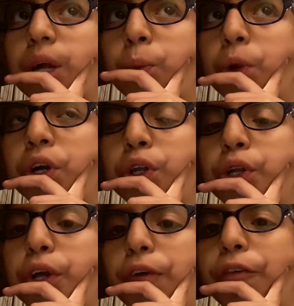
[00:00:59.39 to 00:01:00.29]
we're going to
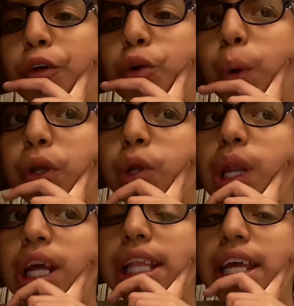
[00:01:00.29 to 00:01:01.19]
do for
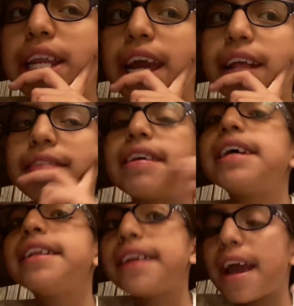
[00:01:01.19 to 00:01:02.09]
question of the day
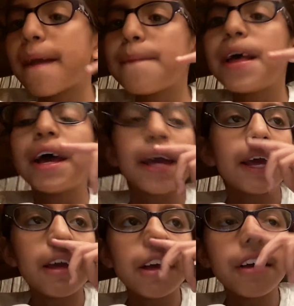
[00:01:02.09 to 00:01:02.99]
today
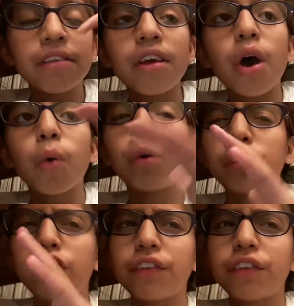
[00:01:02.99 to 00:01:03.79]
is what's your